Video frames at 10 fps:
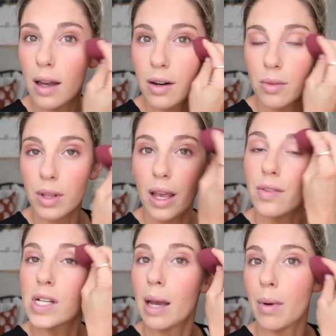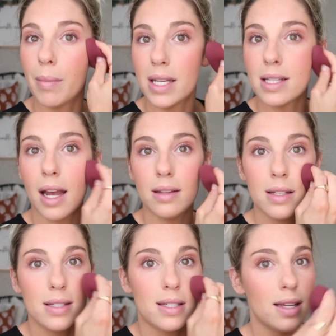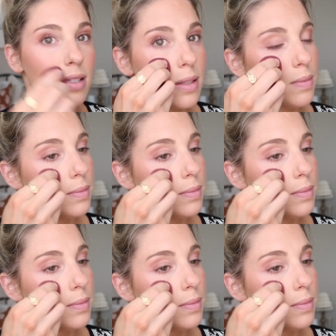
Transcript: I don't really have time on my side these days.